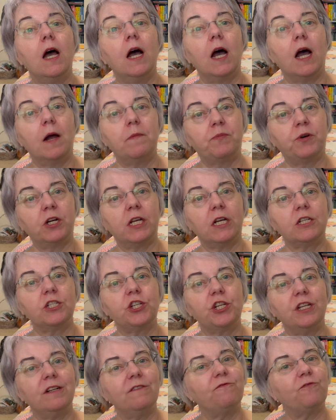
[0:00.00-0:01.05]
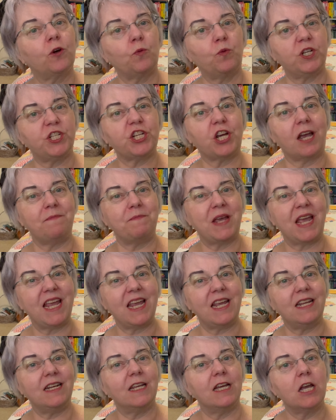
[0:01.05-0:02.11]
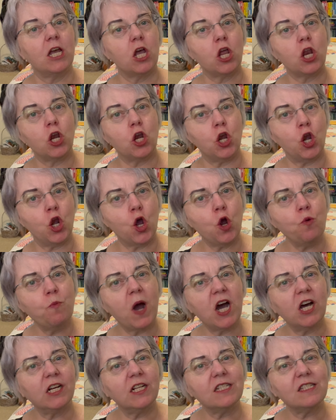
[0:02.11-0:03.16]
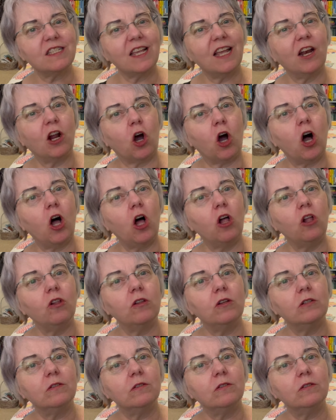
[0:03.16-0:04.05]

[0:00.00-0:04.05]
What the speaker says: A production for which I made no bonnets at all.